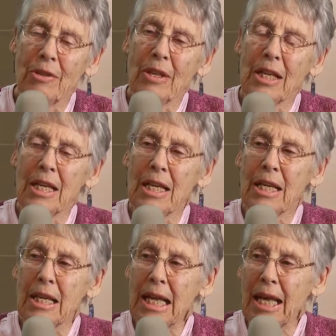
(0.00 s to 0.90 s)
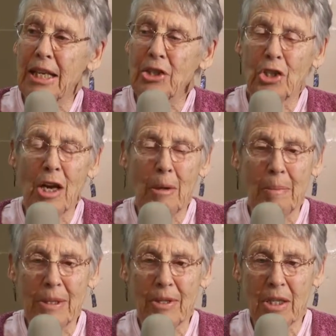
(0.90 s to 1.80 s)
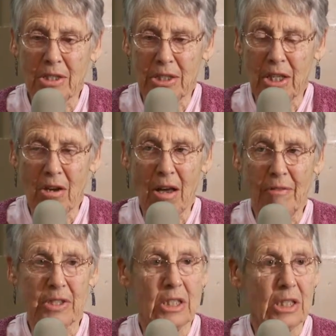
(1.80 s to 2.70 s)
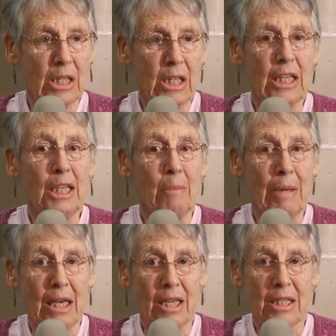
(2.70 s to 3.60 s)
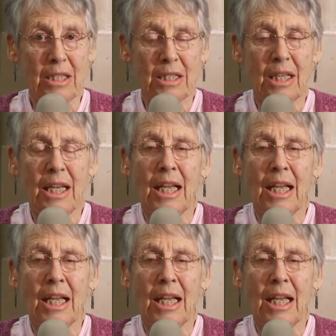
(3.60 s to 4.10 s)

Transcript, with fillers: and then he had a job in the city office in Independence.